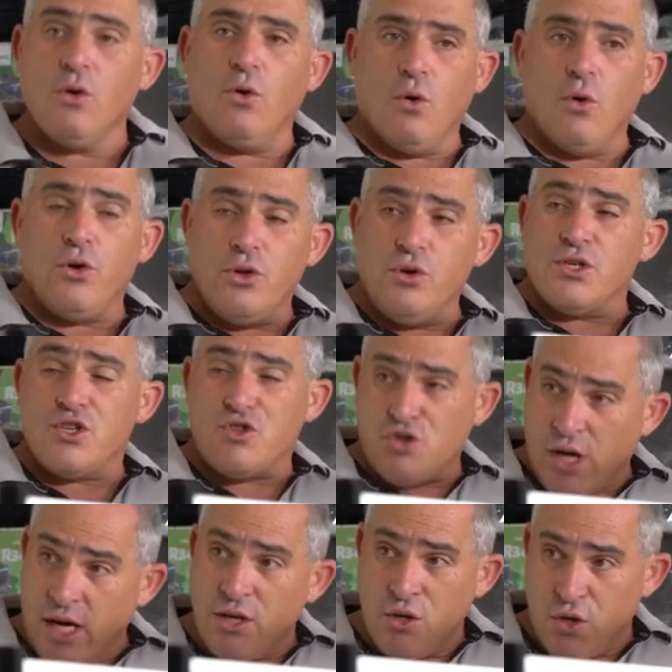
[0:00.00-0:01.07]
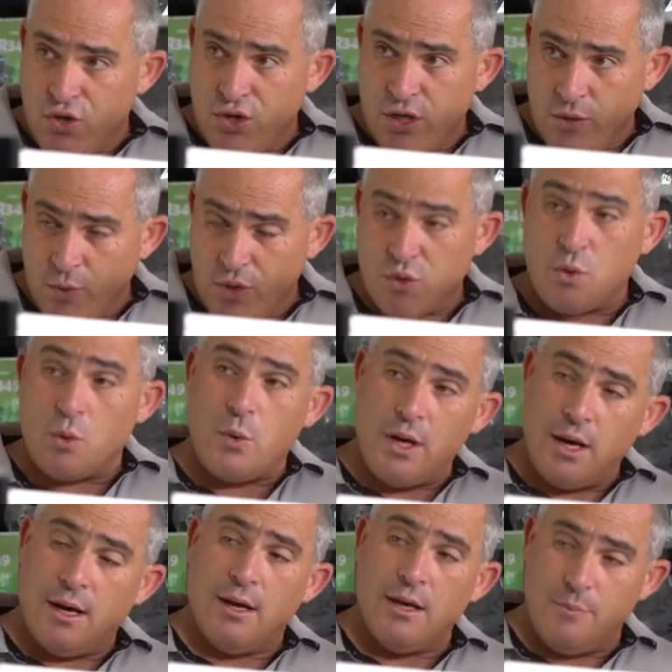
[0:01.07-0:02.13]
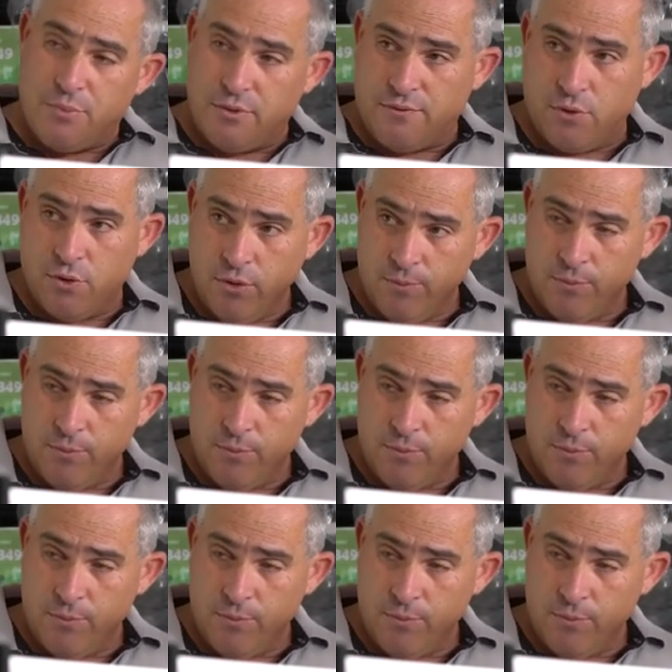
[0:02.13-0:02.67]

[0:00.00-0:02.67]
Or use a dry nutrient, which is what we highly prefer,